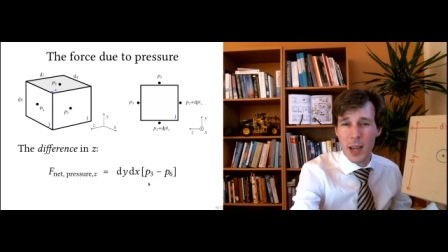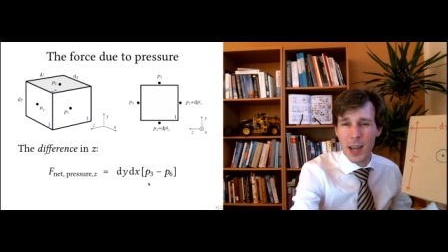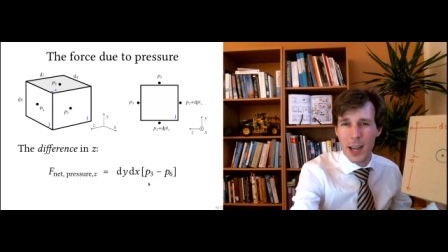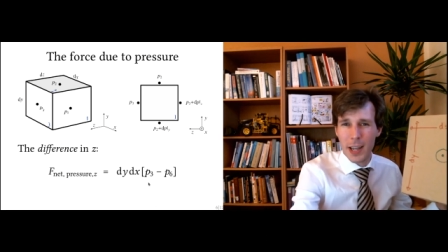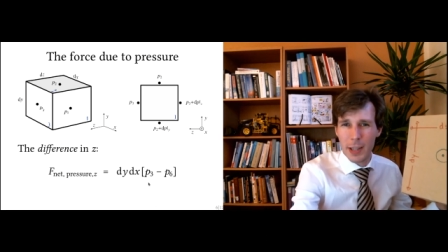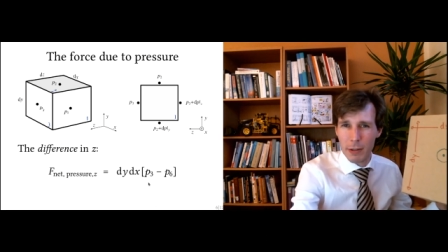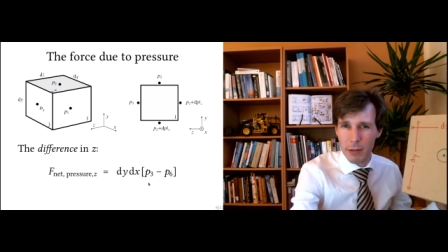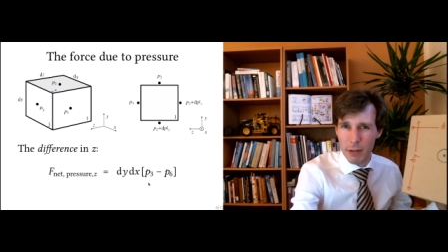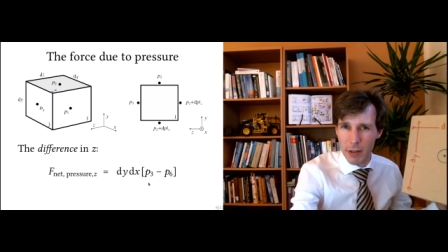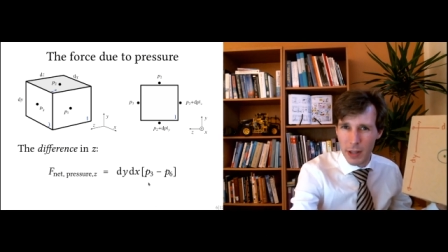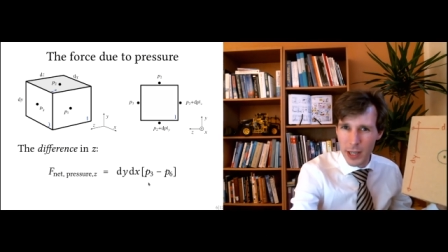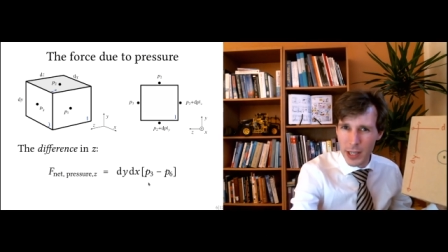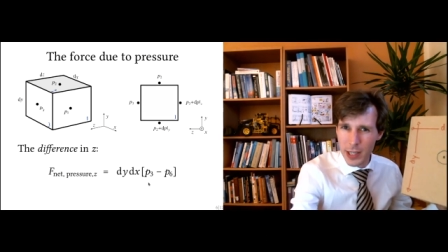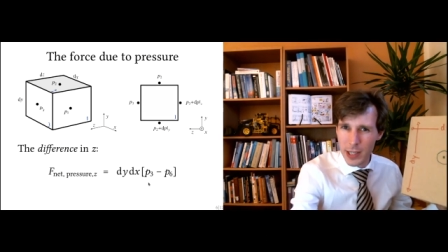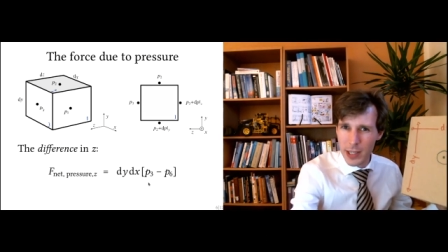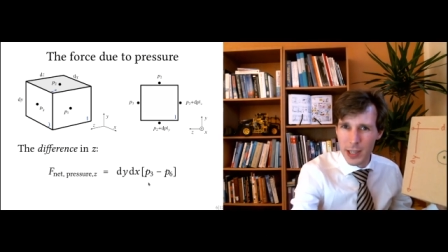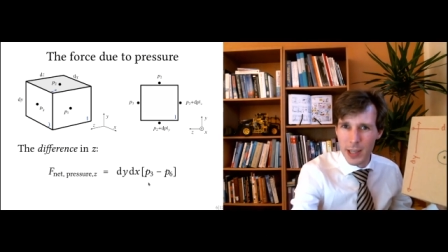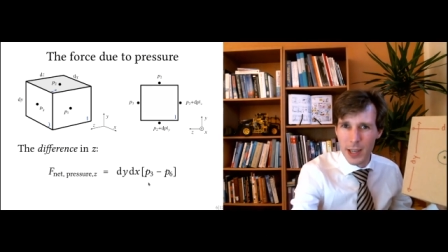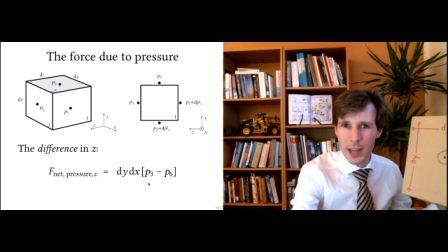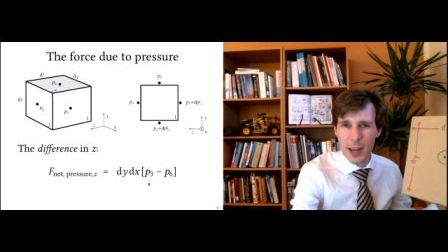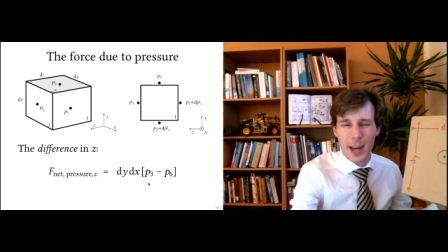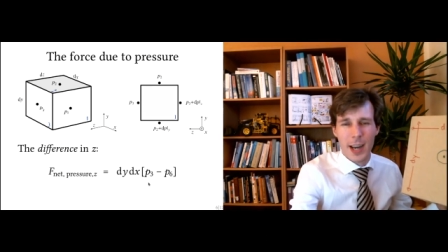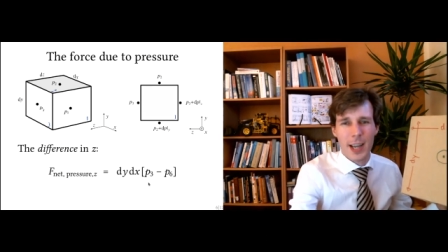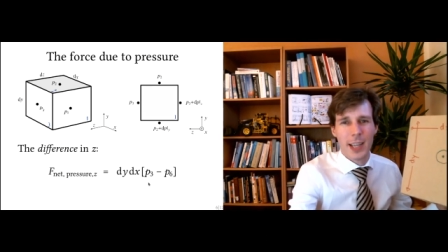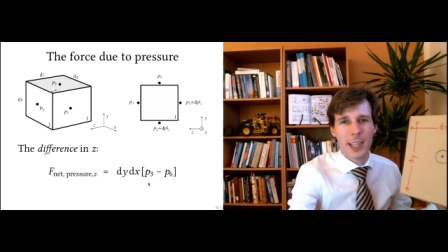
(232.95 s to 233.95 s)
And to this,
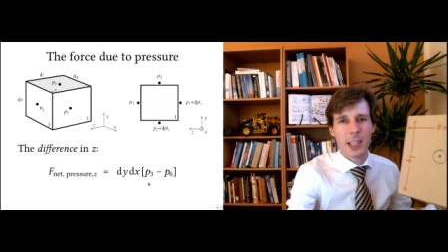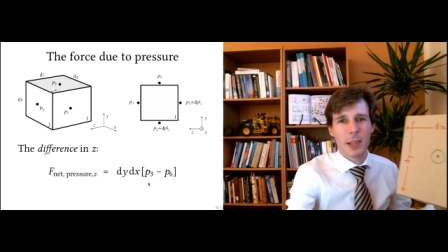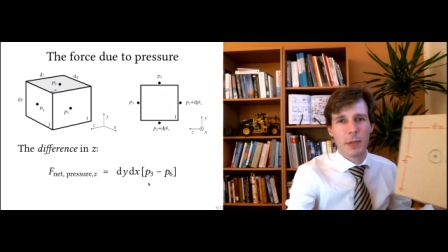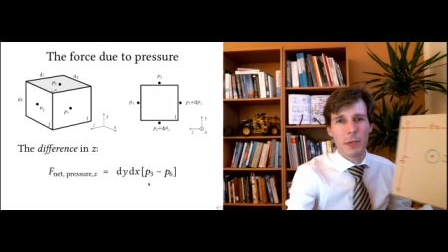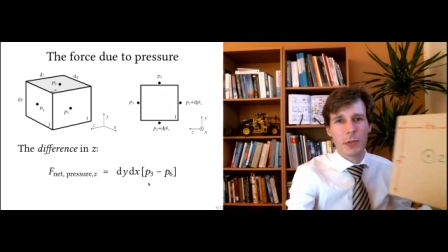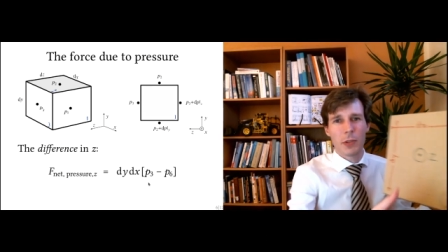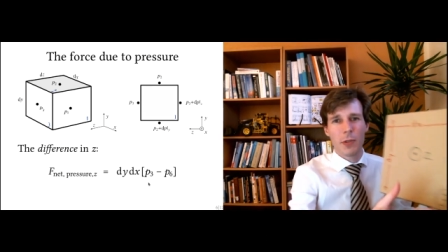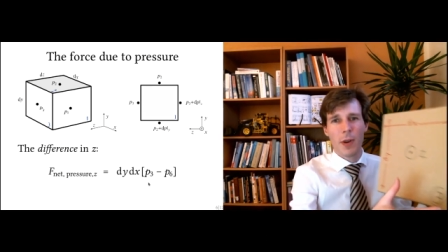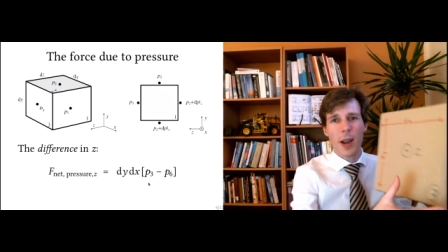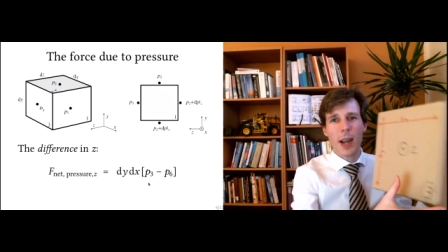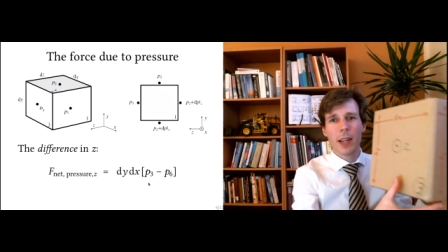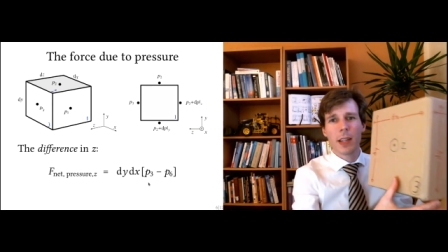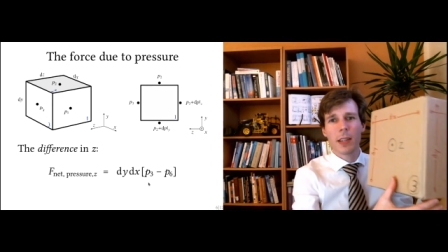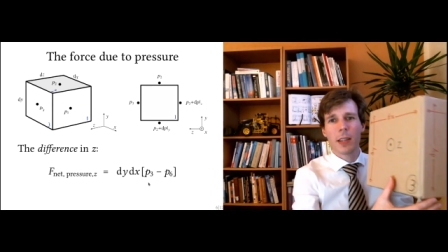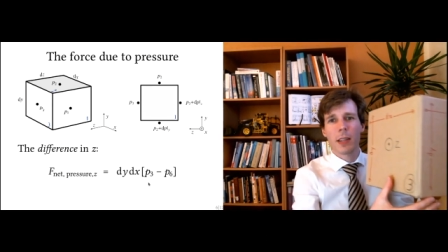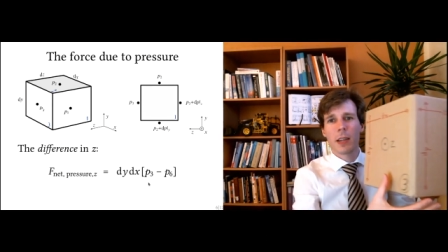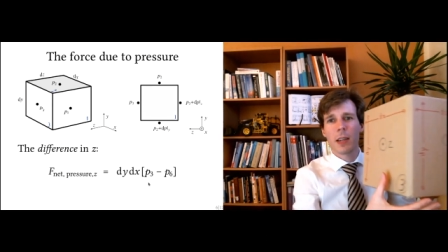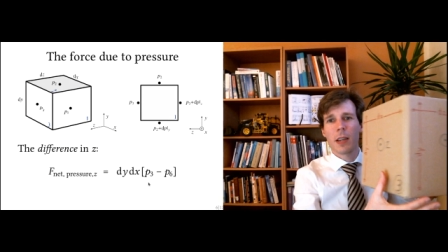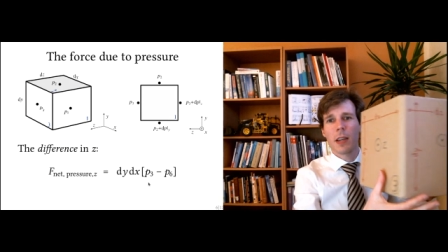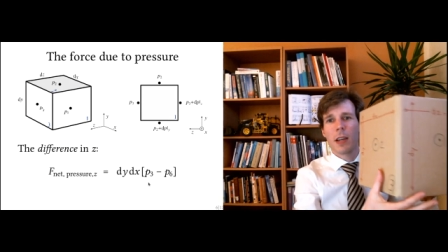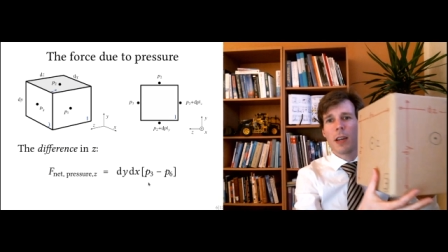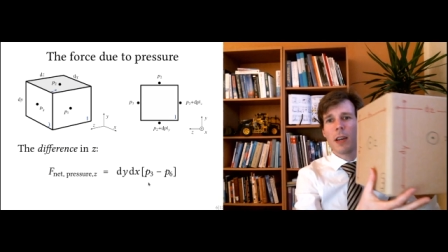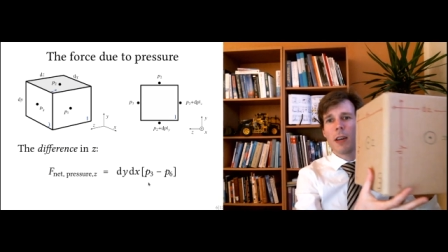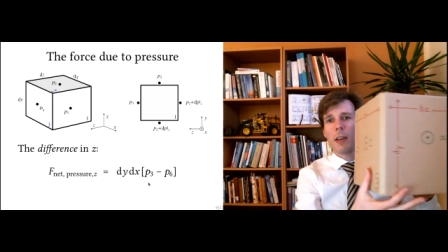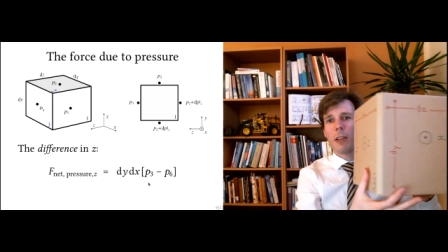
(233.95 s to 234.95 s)
I subtract
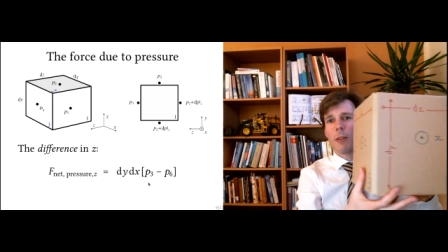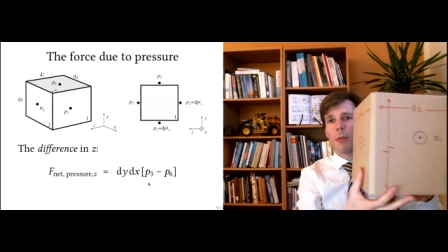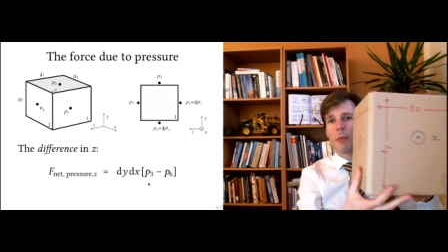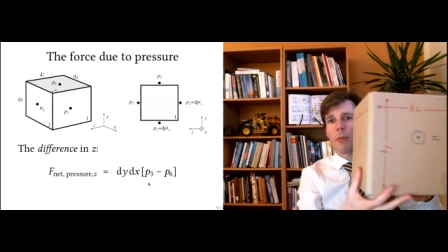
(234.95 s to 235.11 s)
the